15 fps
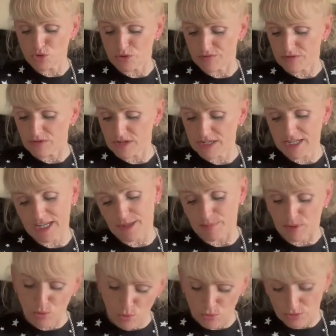sure if I'm going to keep
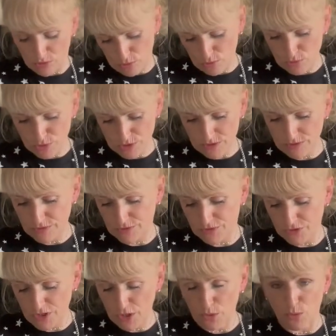it or not.
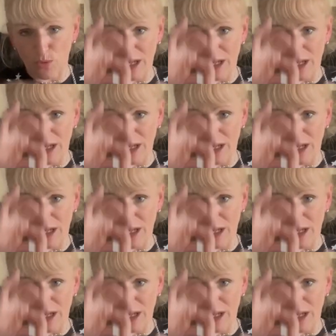So